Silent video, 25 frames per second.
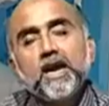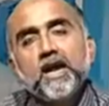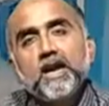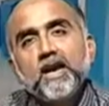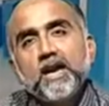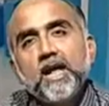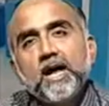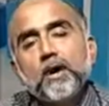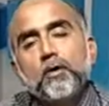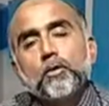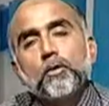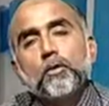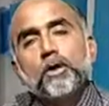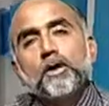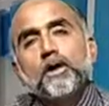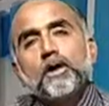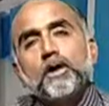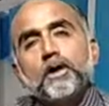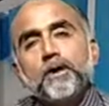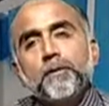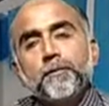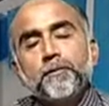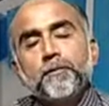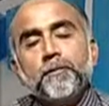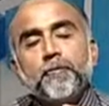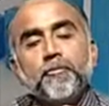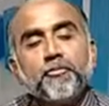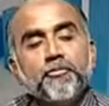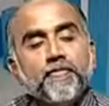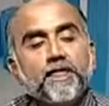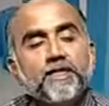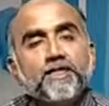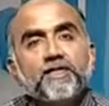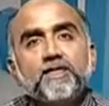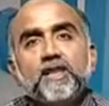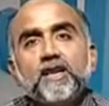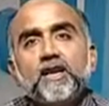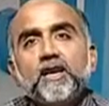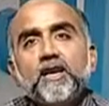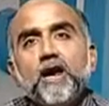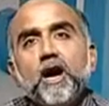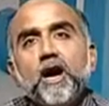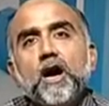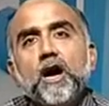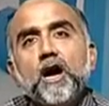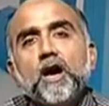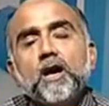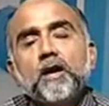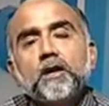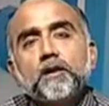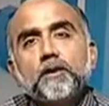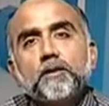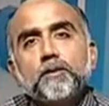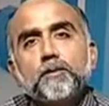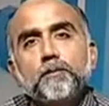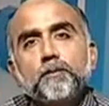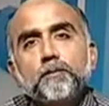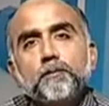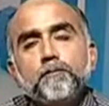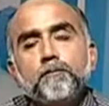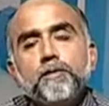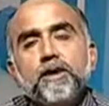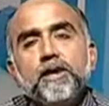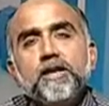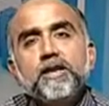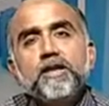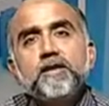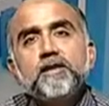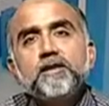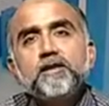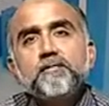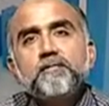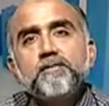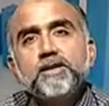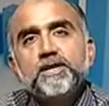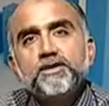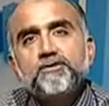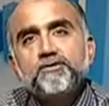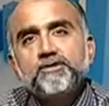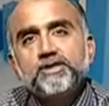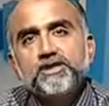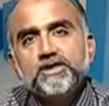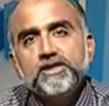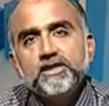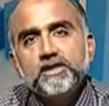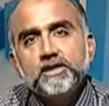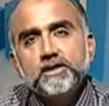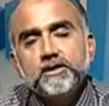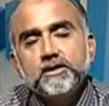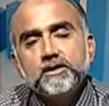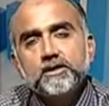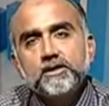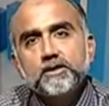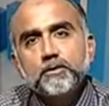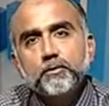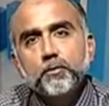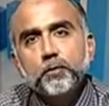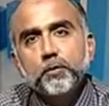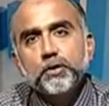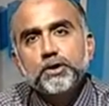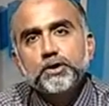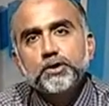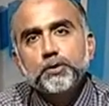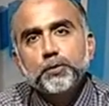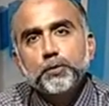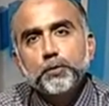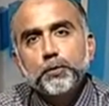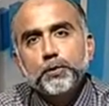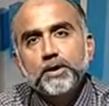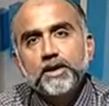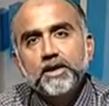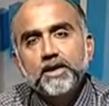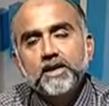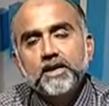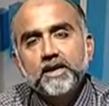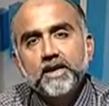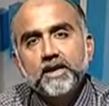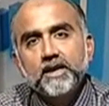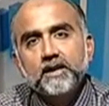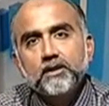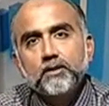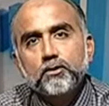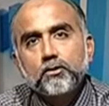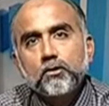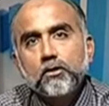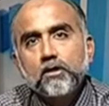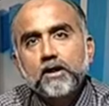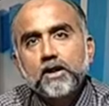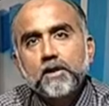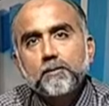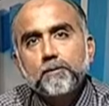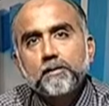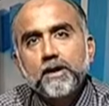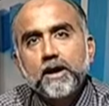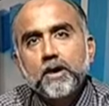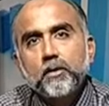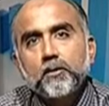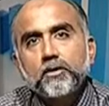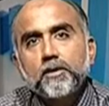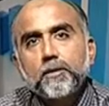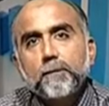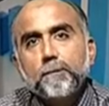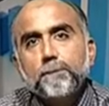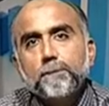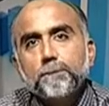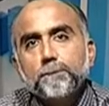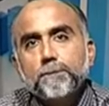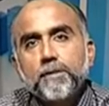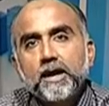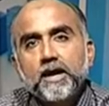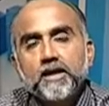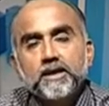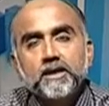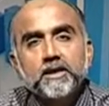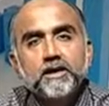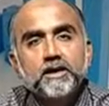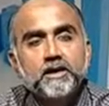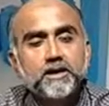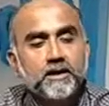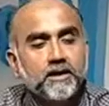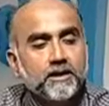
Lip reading: Now, there are many other matrices which we can talk about, but